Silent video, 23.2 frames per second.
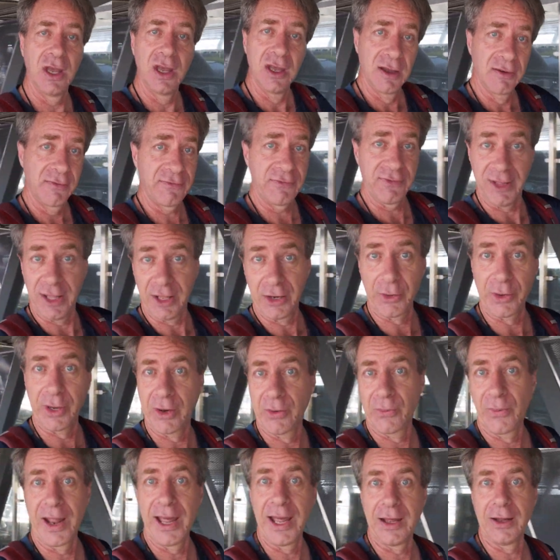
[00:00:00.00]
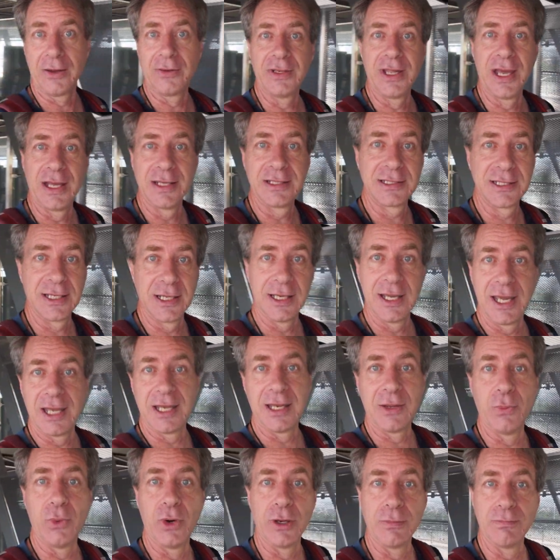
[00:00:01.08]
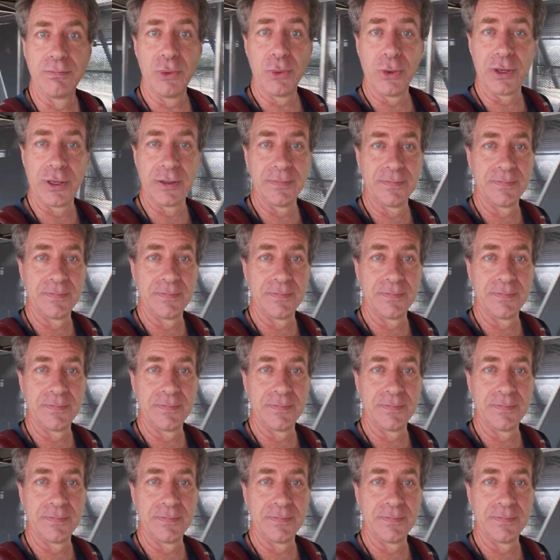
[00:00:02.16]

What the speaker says: fluttering around at any one point.